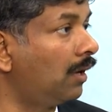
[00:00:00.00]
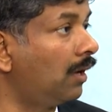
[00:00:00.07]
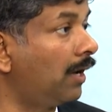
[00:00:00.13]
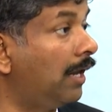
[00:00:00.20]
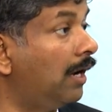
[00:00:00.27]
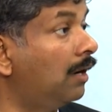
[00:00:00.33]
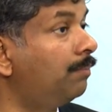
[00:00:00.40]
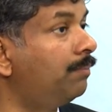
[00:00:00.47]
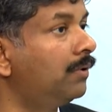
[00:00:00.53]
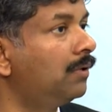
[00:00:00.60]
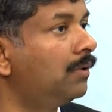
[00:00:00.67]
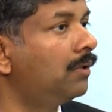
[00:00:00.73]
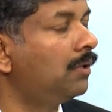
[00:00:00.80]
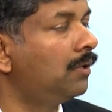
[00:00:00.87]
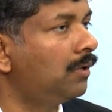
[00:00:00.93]
help.
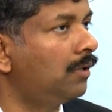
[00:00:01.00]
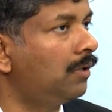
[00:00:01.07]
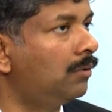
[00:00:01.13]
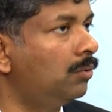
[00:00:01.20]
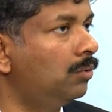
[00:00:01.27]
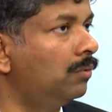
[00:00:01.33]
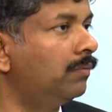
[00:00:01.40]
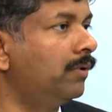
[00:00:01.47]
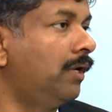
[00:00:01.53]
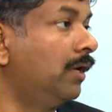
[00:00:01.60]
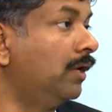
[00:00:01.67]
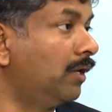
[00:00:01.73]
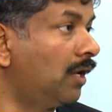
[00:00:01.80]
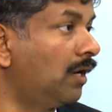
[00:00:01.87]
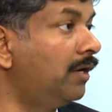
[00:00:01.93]

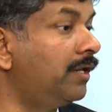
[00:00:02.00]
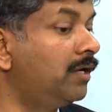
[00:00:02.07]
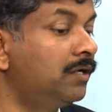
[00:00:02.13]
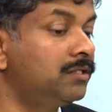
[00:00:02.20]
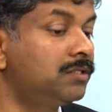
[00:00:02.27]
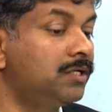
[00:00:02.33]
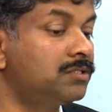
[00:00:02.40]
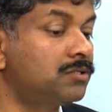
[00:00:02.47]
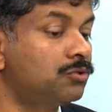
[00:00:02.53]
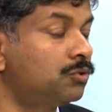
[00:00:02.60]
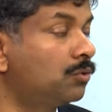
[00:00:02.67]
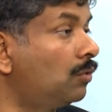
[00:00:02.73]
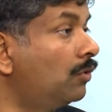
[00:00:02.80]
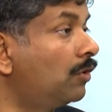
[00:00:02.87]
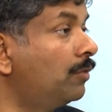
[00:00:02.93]
Analytical is also
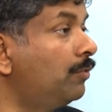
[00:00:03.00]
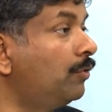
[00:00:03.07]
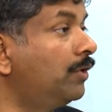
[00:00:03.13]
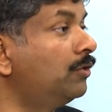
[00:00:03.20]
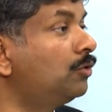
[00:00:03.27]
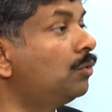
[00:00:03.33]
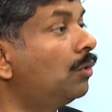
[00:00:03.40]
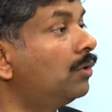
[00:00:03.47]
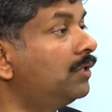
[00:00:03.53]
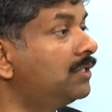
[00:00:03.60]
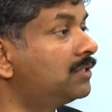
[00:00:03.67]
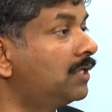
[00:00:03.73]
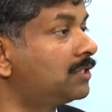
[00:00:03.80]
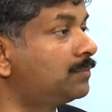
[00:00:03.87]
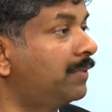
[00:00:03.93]
contributing to all
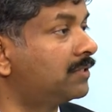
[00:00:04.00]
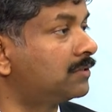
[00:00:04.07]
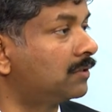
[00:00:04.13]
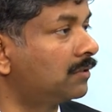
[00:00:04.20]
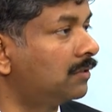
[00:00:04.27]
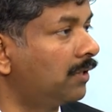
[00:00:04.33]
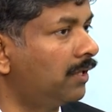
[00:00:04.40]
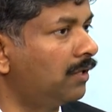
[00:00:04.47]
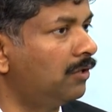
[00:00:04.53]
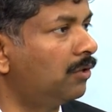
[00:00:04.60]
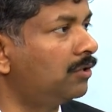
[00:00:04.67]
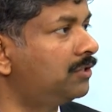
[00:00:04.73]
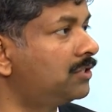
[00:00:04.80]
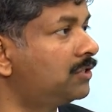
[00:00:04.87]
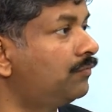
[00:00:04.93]
these aspects, right?
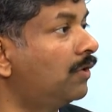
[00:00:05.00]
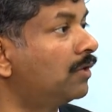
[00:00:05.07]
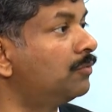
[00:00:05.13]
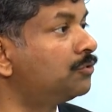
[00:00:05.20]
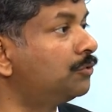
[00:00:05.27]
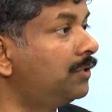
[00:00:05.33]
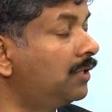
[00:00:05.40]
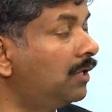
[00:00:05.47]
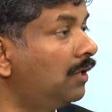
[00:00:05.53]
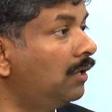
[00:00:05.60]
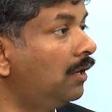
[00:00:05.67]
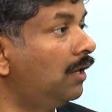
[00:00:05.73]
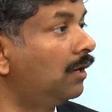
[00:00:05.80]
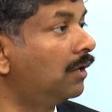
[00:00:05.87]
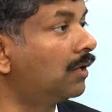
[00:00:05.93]
Not just
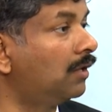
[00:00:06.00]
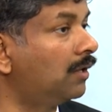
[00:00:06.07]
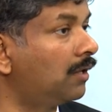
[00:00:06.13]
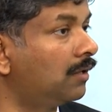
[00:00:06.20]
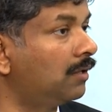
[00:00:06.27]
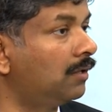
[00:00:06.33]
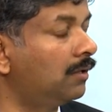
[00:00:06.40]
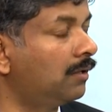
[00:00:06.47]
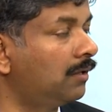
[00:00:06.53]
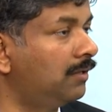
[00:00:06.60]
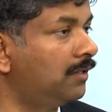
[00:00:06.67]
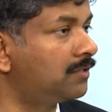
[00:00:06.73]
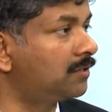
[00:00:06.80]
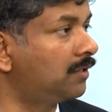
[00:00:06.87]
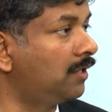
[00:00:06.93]
pharmaceutical
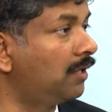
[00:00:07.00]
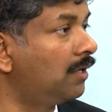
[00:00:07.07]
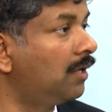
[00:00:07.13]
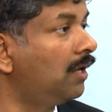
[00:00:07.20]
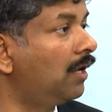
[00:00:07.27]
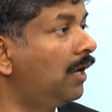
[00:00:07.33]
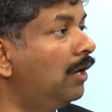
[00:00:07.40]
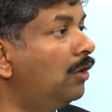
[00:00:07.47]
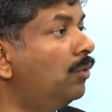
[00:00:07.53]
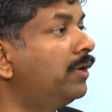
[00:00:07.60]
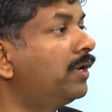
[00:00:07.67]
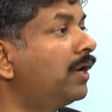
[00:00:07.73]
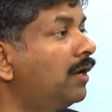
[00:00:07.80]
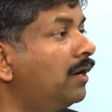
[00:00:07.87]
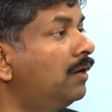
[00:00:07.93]
industry
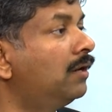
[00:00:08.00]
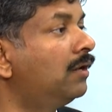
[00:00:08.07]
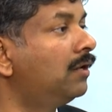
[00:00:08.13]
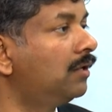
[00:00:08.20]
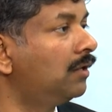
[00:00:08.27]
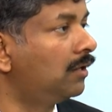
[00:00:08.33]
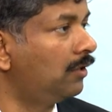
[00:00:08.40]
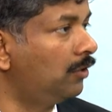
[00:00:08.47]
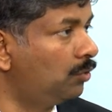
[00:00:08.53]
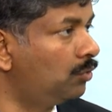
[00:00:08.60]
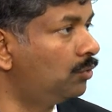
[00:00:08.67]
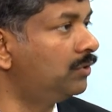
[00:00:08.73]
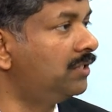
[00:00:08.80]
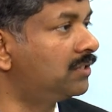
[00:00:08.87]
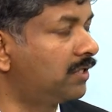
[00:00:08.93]
alone can
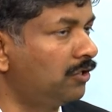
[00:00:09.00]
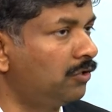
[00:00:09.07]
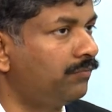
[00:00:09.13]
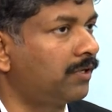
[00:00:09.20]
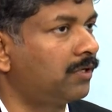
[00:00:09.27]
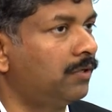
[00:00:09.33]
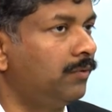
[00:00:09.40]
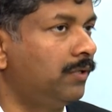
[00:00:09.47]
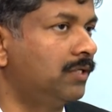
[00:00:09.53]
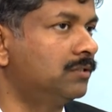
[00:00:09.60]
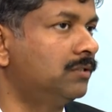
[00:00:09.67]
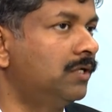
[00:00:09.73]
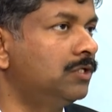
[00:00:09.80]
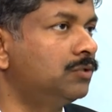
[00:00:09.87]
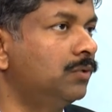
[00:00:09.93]
do these kind of activities.
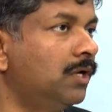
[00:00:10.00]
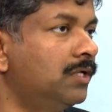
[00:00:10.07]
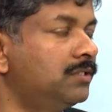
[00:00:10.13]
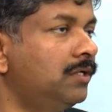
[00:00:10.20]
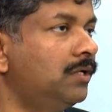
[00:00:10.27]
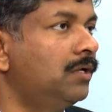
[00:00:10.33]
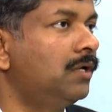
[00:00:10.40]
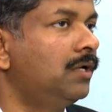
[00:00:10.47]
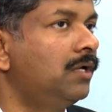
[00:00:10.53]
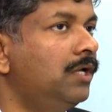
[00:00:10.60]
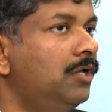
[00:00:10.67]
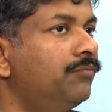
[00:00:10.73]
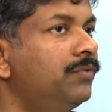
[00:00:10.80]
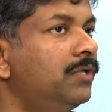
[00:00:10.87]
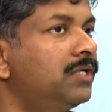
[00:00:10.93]
That is where, let's say,
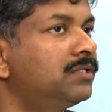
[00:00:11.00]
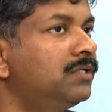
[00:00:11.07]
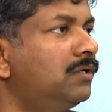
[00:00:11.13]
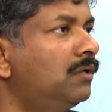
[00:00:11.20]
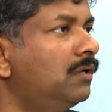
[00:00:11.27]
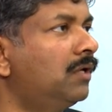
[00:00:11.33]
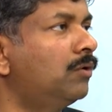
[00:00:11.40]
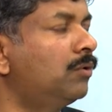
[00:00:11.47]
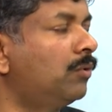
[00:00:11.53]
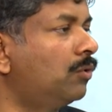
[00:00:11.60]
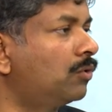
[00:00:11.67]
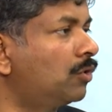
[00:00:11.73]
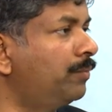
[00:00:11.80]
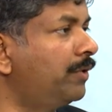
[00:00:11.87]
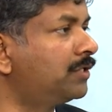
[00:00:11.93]
if there is an
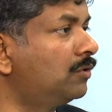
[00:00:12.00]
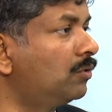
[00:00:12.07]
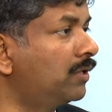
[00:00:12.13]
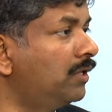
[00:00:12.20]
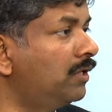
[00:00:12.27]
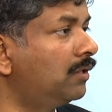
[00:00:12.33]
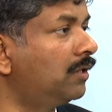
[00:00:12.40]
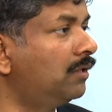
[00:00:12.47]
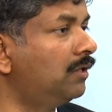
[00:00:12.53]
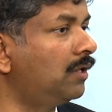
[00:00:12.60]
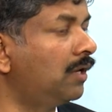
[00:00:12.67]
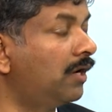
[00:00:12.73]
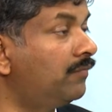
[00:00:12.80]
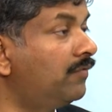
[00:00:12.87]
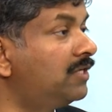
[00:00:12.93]
automation or in the
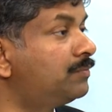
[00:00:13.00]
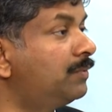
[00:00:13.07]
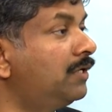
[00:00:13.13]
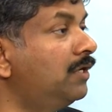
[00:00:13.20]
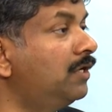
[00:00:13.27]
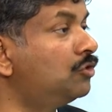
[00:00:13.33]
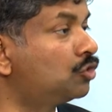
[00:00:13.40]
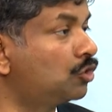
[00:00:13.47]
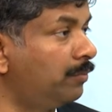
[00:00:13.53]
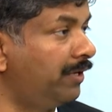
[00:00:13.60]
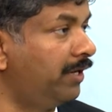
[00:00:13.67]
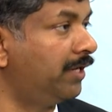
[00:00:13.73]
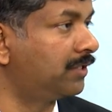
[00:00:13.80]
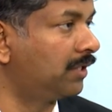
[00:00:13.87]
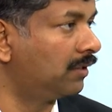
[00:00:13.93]
advancement in
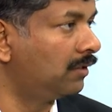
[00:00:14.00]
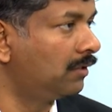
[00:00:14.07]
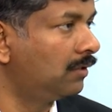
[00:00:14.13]
instrumentation,